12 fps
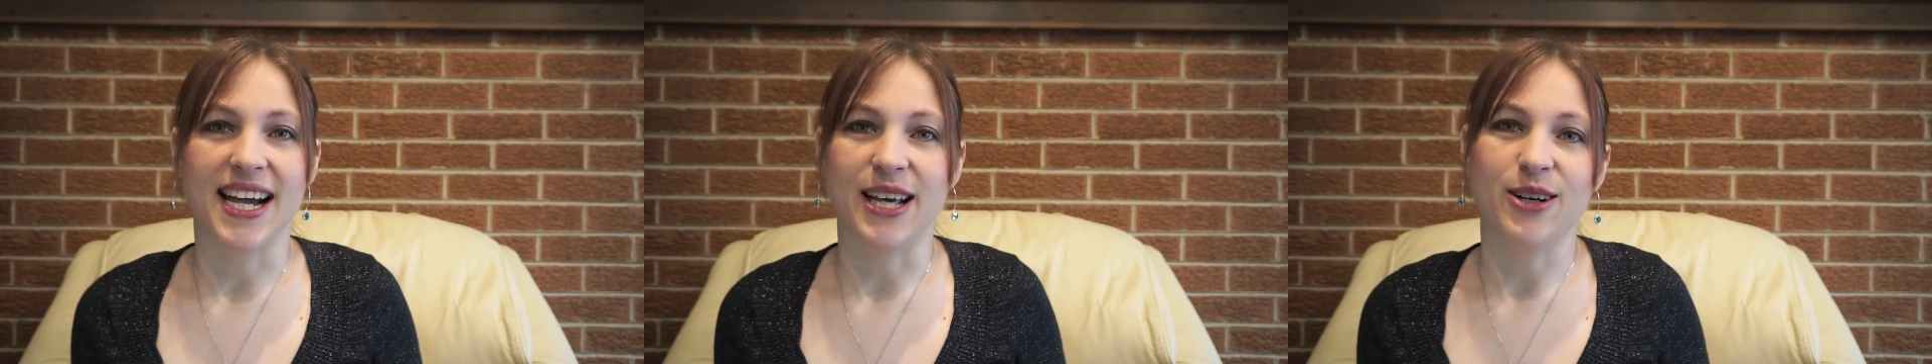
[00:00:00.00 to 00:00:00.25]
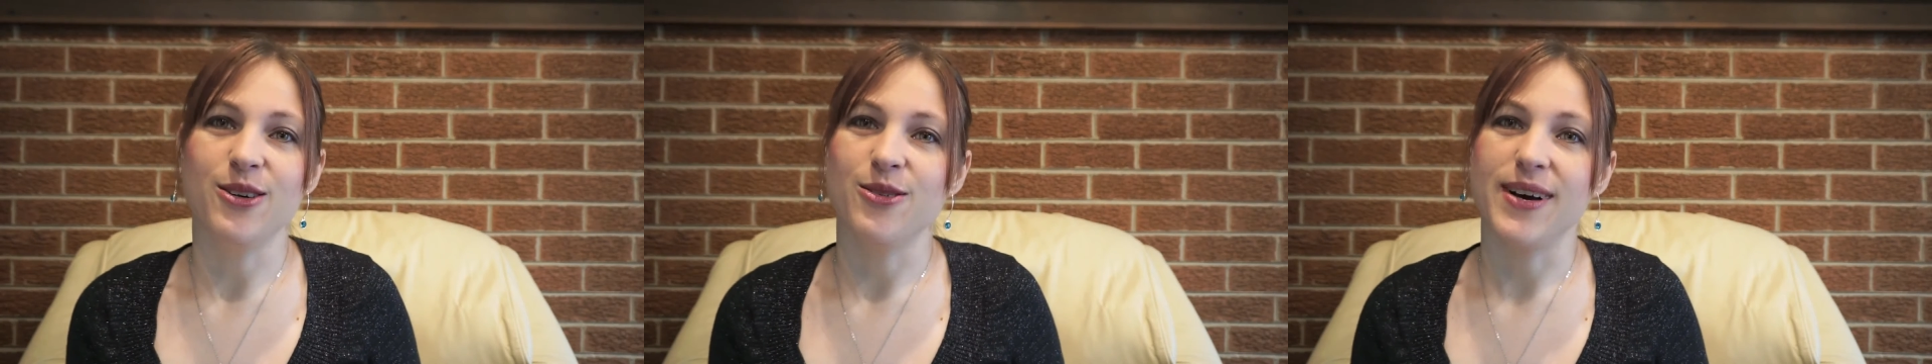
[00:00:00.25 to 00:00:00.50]

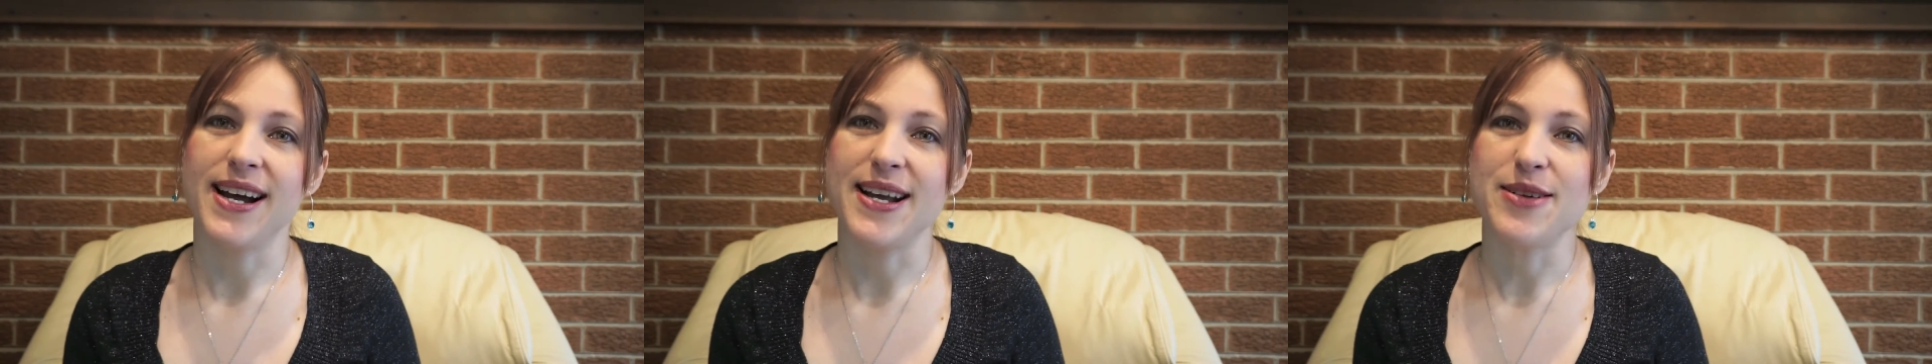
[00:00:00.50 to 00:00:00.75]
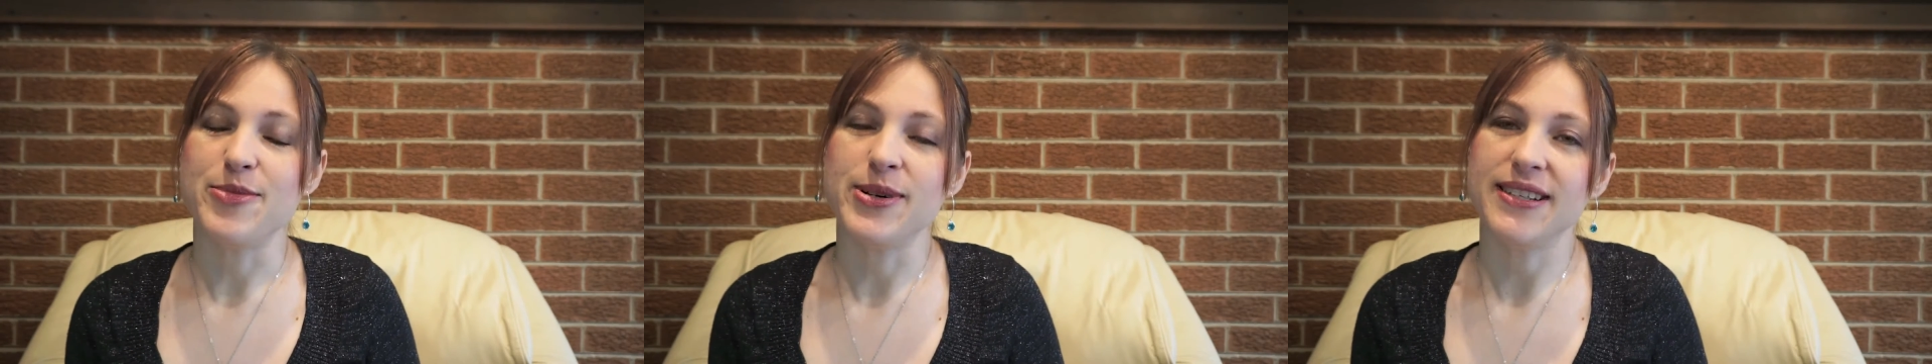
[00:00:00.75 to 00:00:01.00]
I don't know
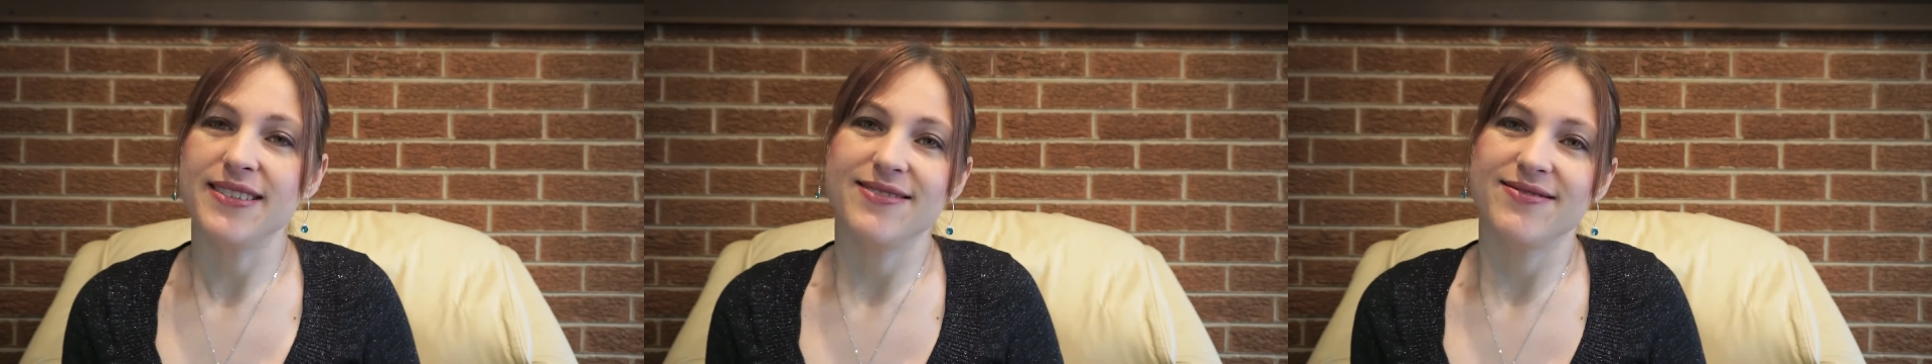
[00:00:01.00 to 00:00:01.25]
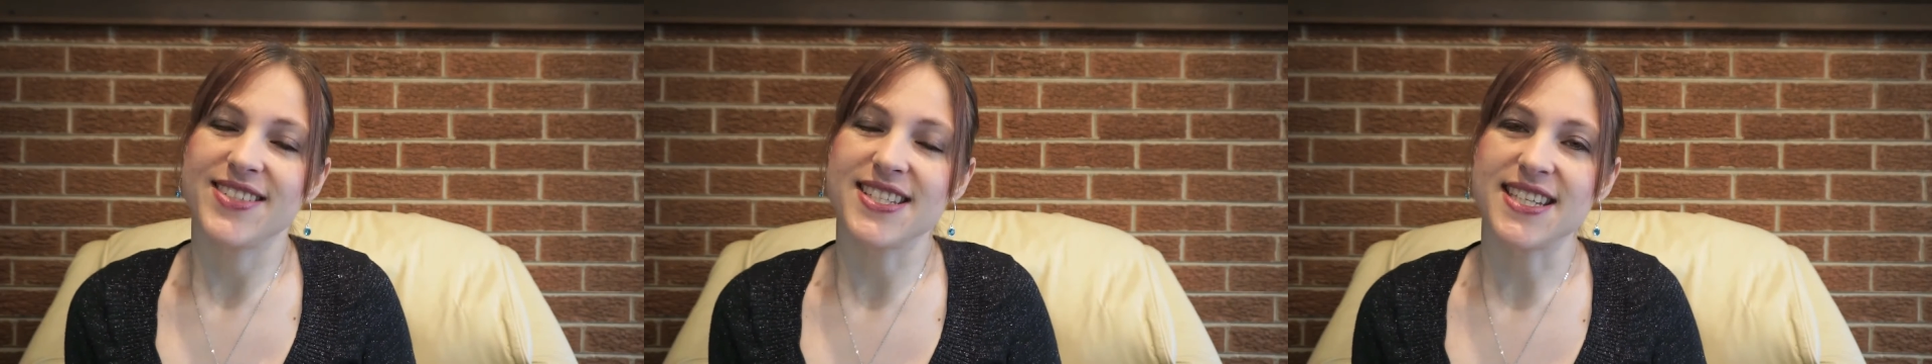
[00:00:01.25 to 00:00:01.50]
why, but
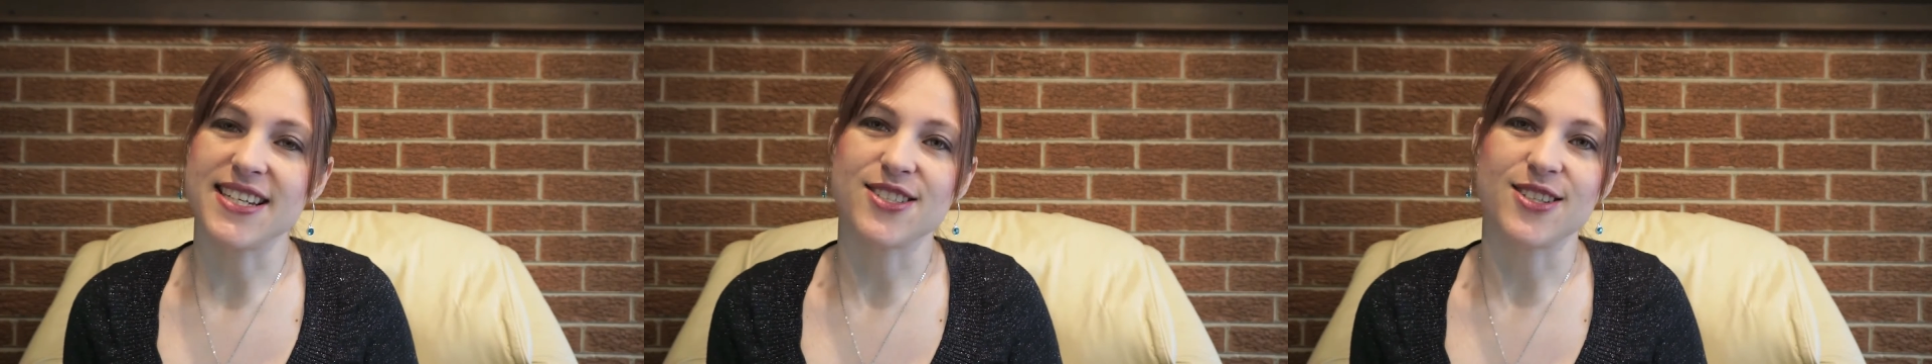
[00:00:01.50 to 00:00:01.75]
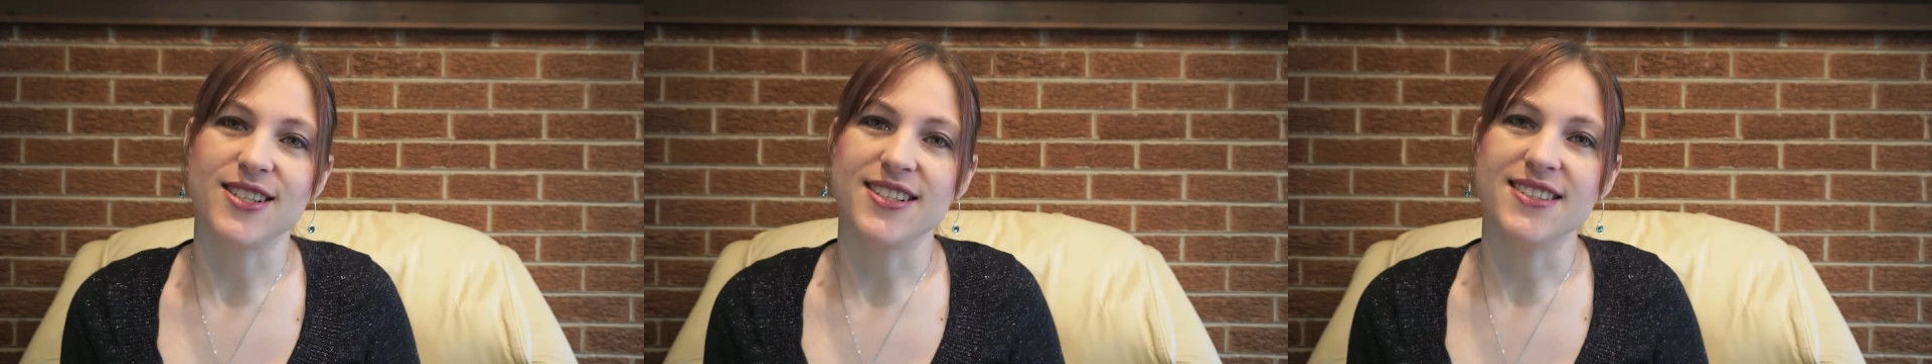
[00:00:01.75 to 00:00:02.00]
since I
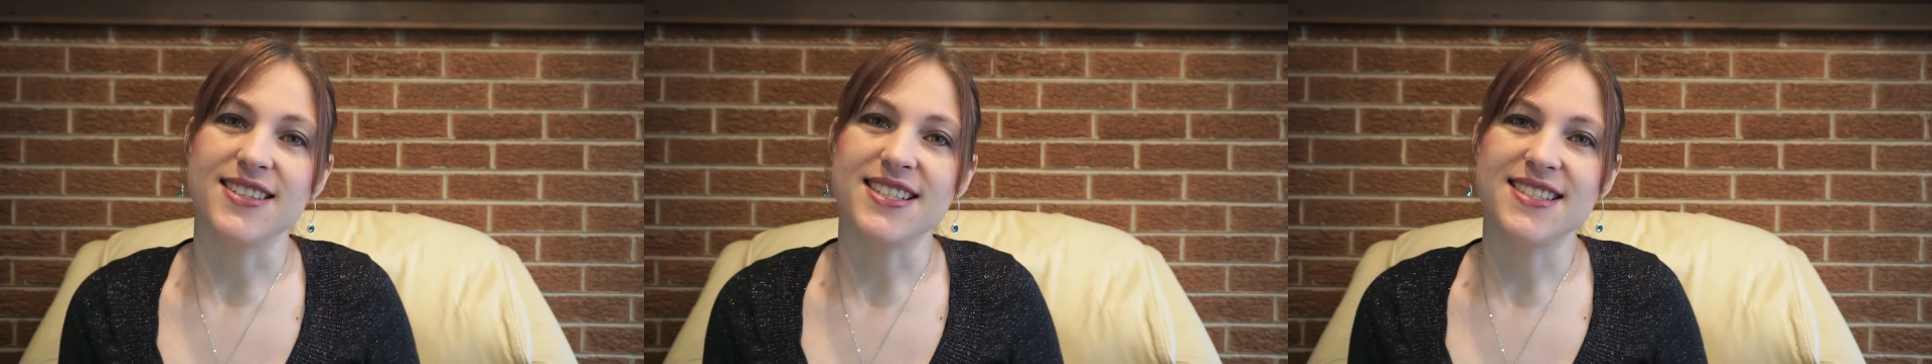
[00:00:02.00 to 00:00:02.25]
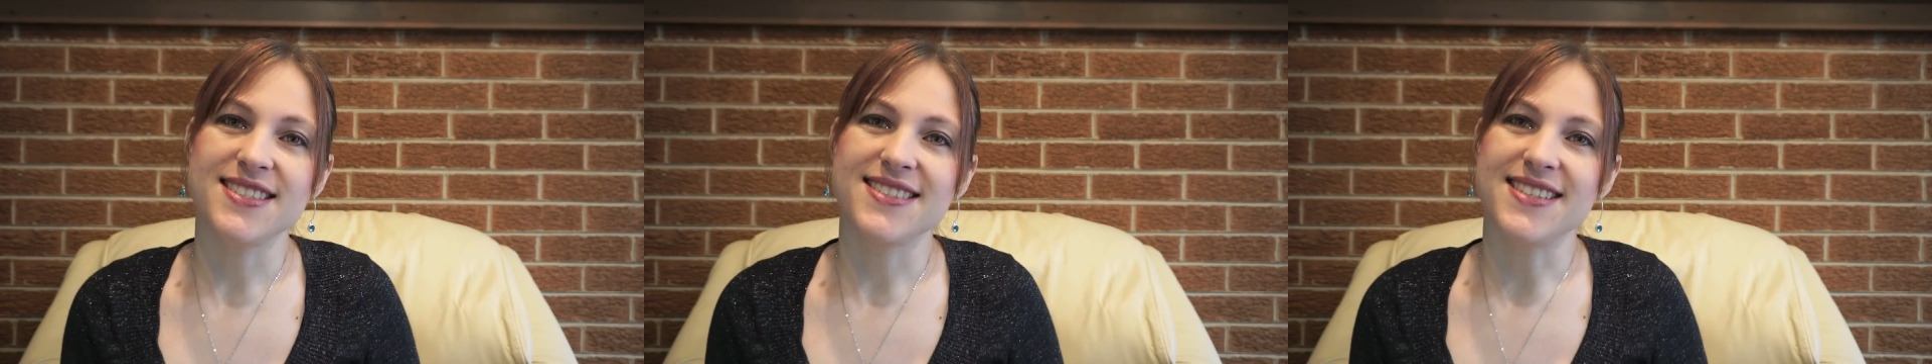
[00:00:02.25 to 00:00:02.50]
saw it on the
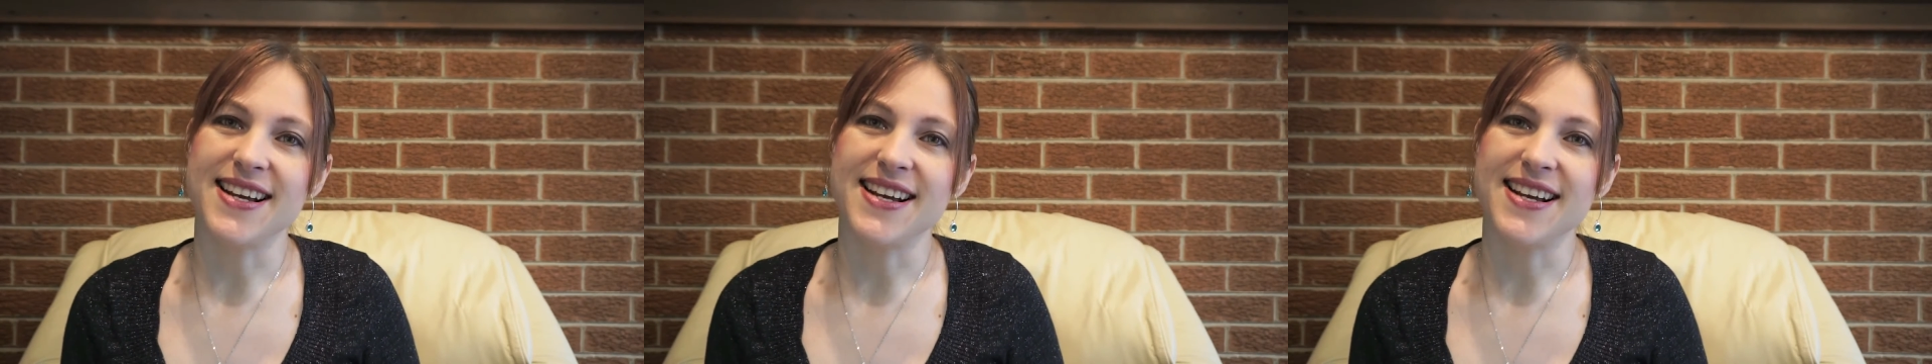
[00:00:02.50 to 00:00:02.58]
list